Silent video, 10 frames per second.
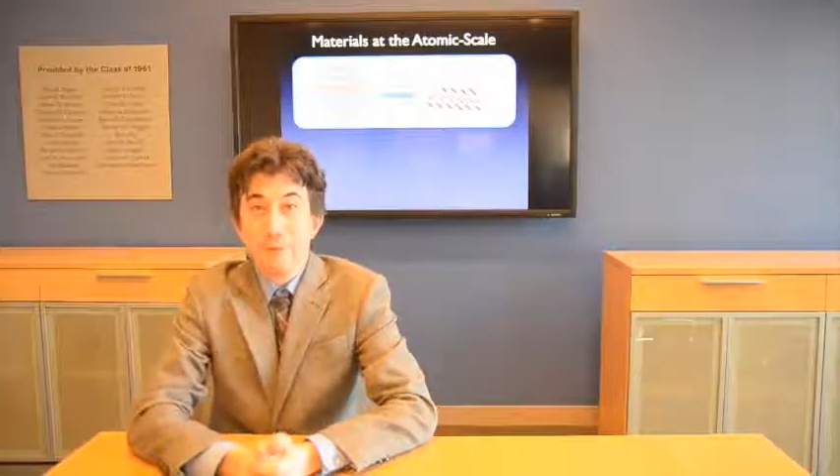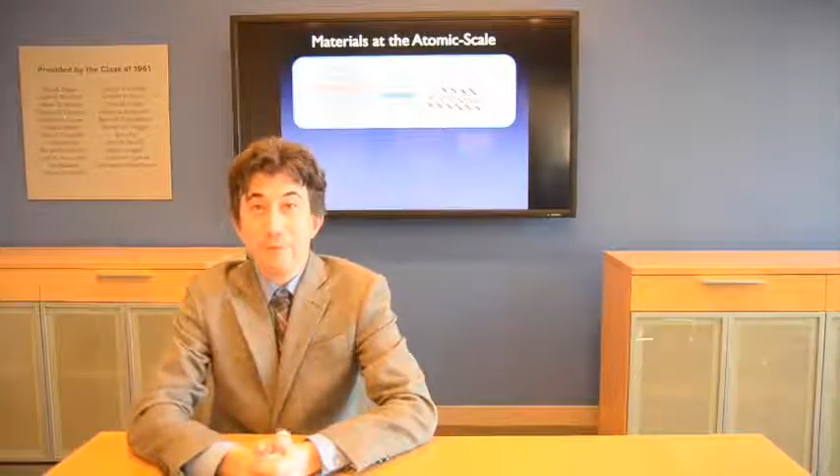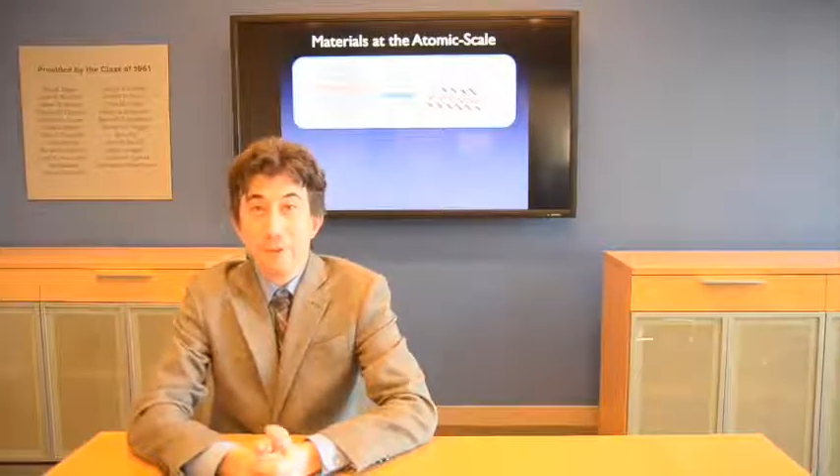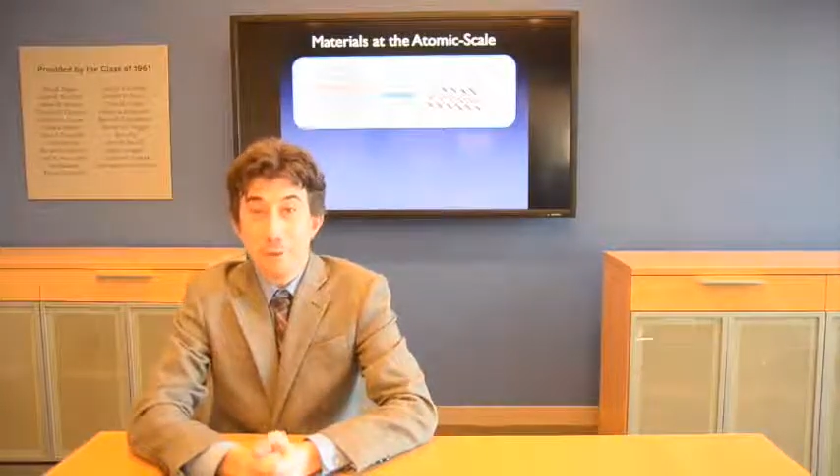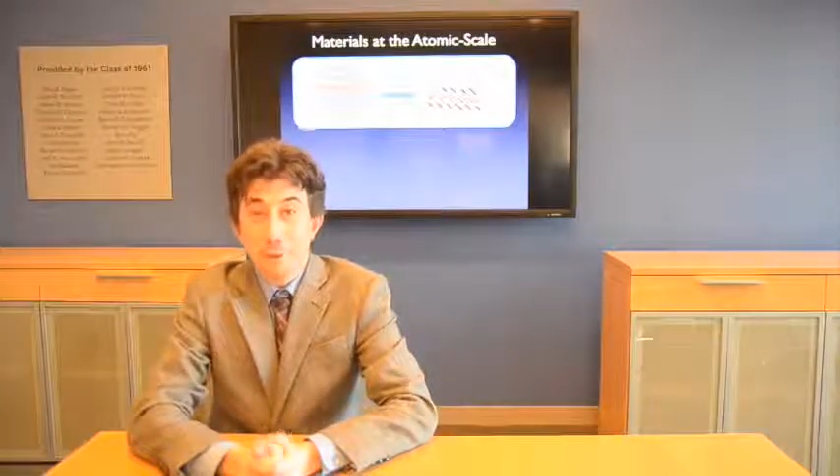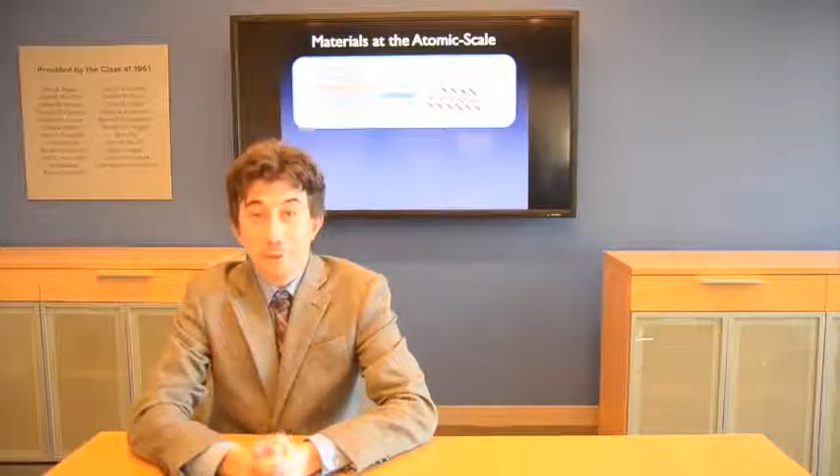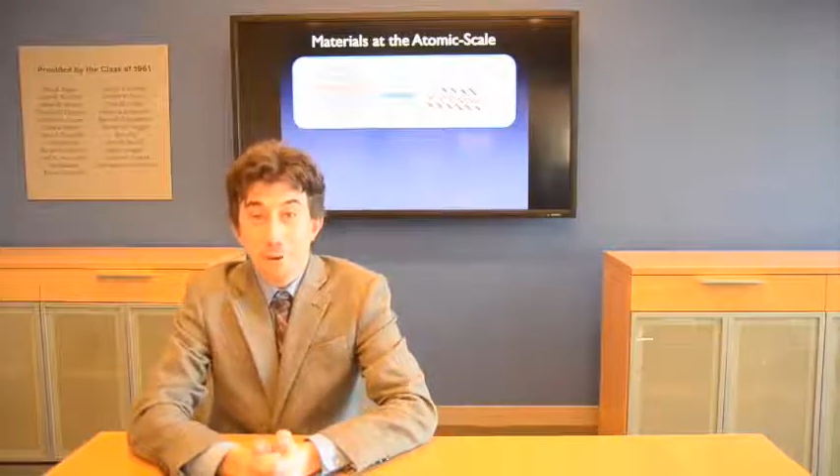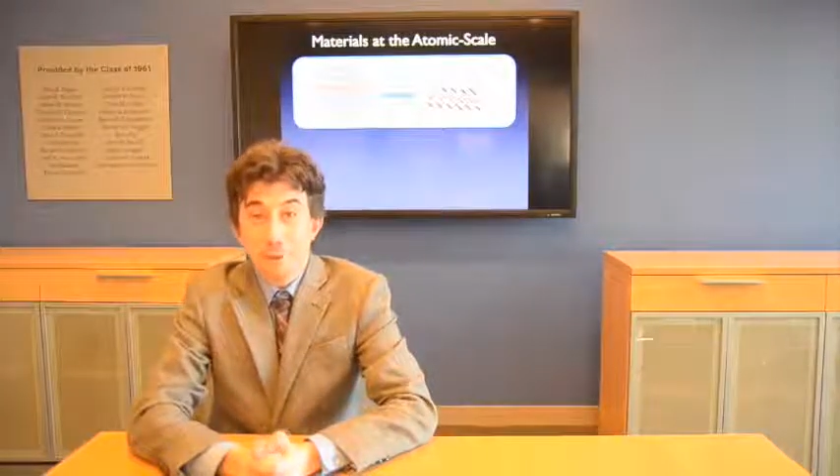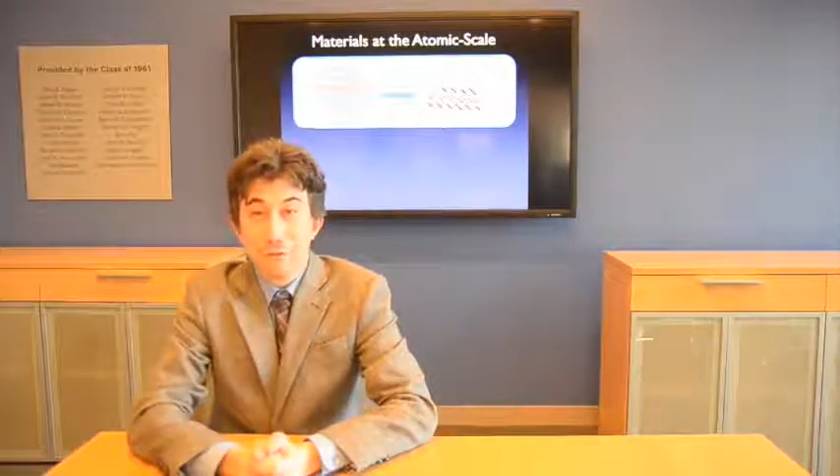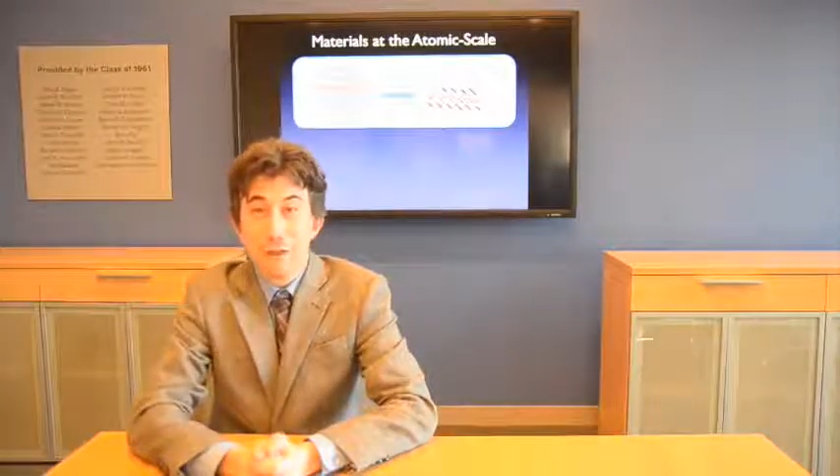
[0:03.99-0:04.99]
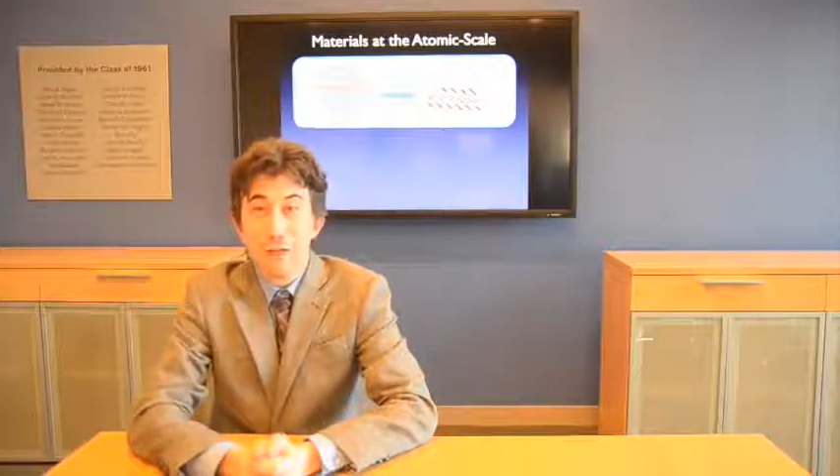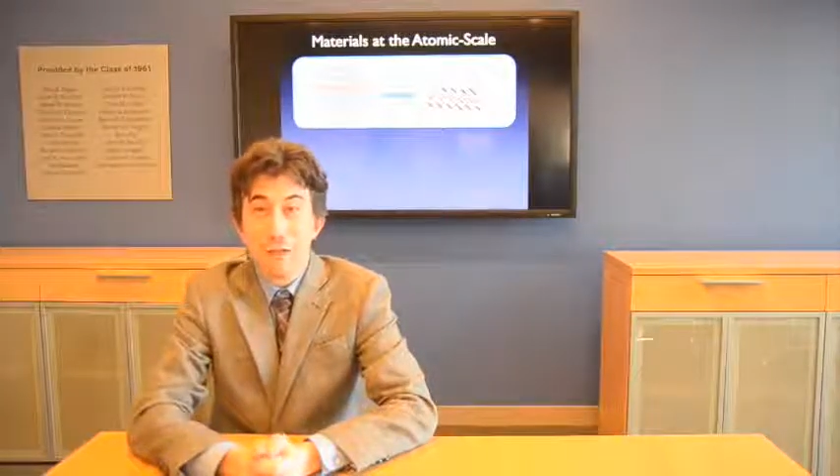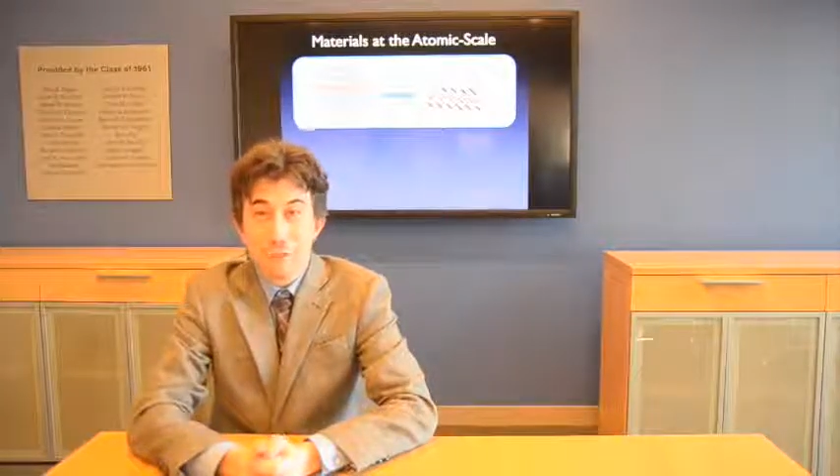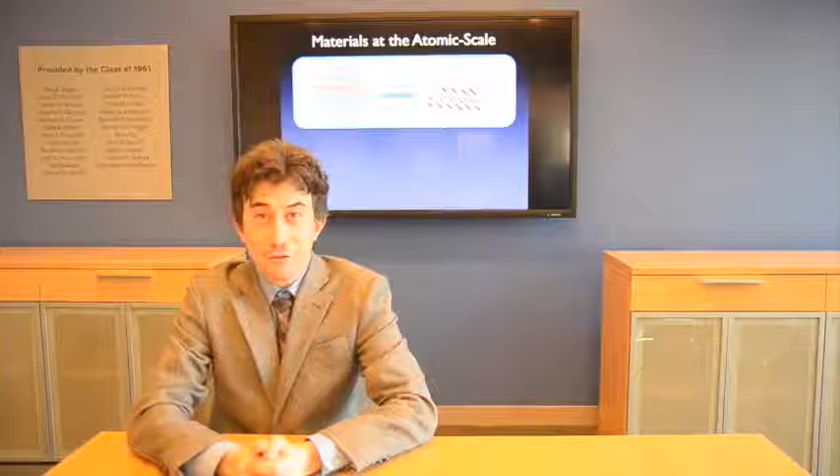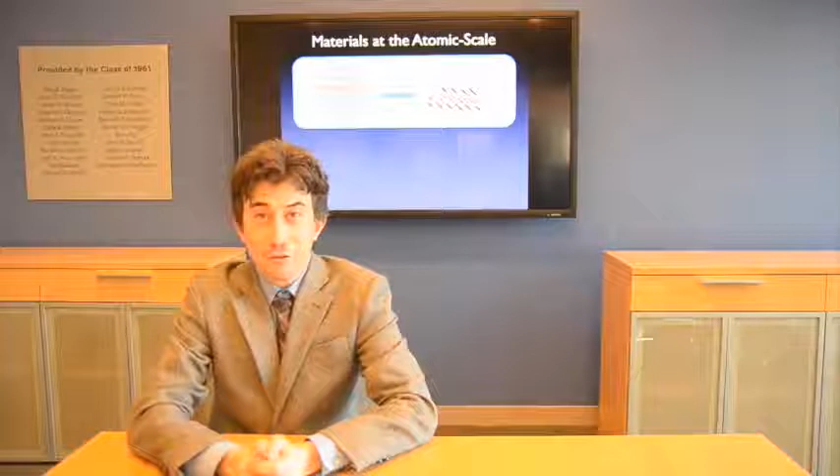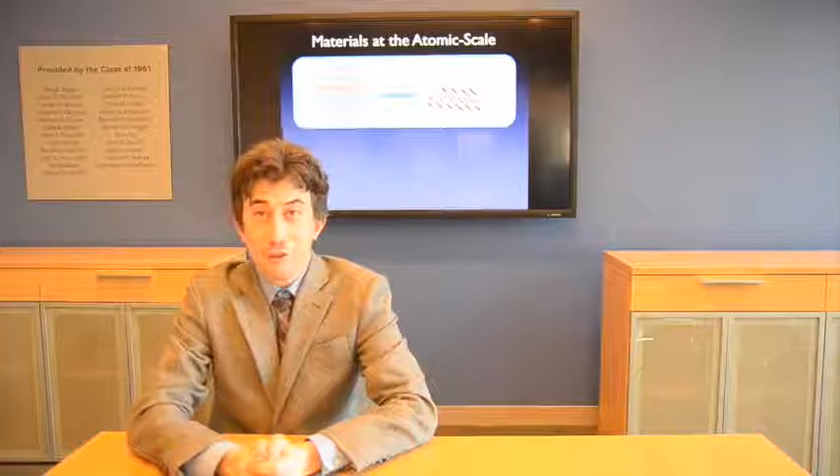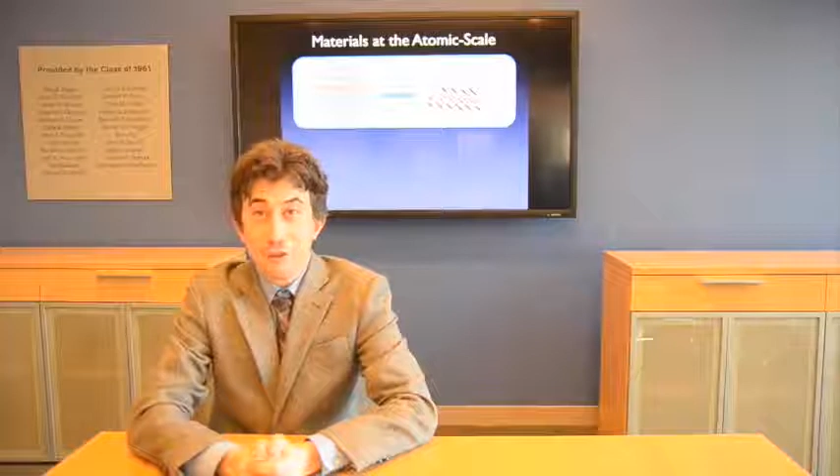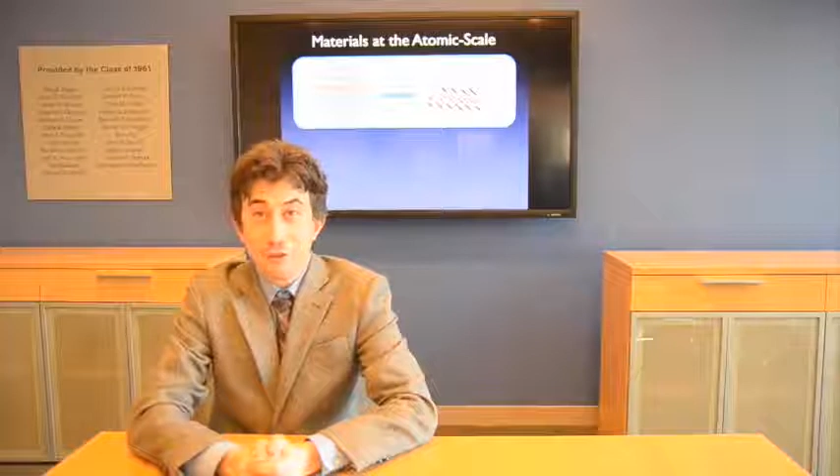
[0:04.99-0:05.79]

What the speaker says: semiconductor technology